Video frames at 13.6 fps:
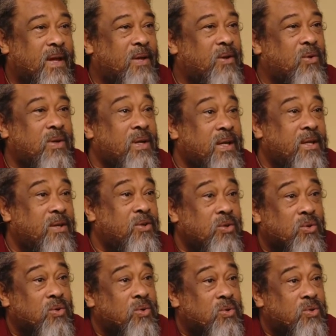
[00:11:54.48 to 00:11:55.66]
I don't need
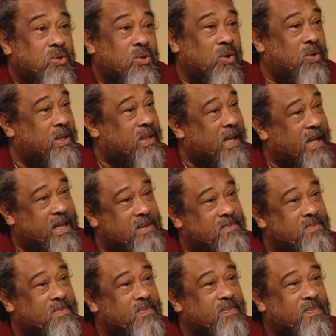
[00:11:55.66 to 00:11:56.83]
you to know that I
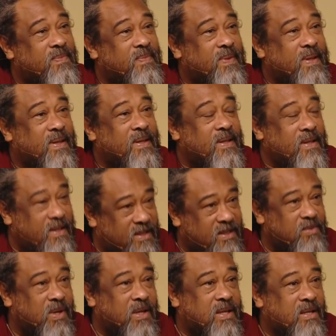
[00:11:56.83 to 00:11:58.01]
am. This
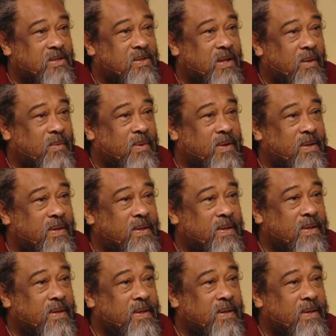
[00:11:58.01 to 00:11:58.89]
is what has to happen.